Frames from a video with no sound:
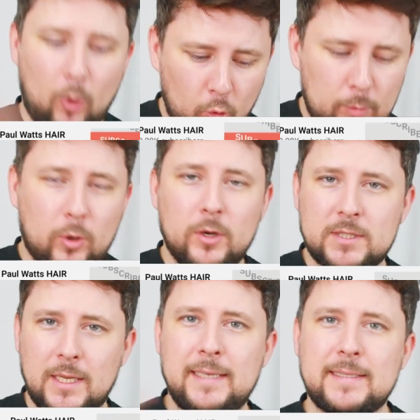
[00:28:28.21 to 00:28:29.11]
All the
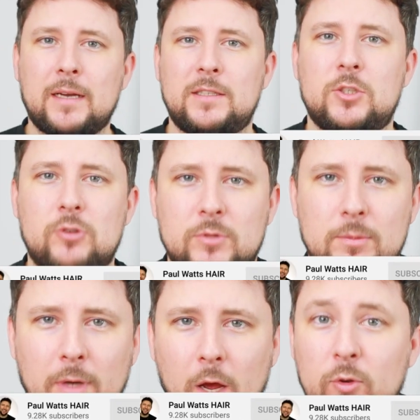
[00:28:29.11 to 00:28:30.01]
products are linked down in the
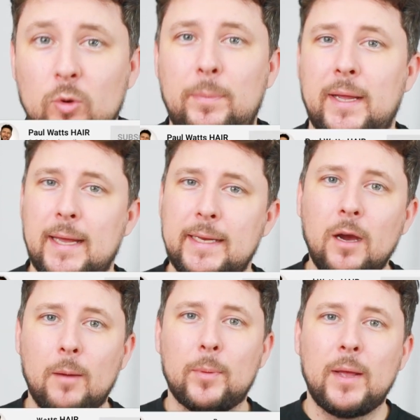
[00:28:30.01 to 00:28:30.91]
description below if you want to pick any
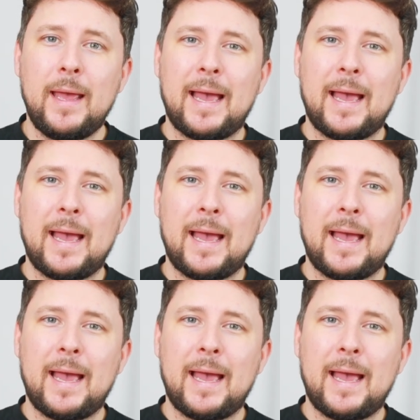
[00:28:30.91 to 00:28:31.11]
up.